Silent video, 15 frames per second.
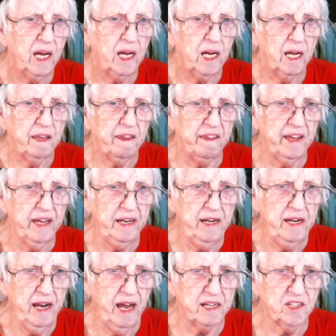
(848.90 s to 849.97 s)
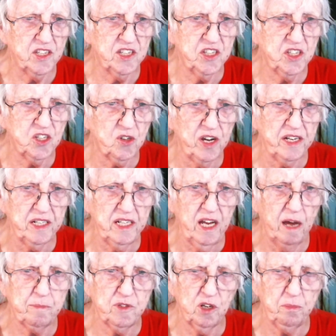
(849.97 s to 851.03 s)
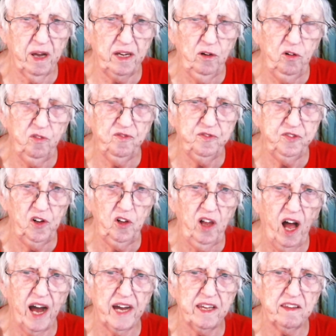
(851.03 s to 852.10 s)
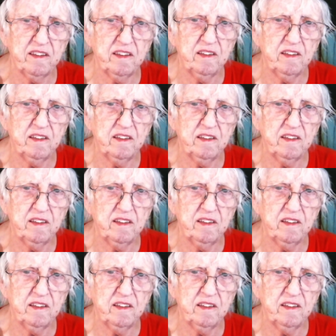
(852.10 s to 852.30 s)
Then I straightened up to my full height,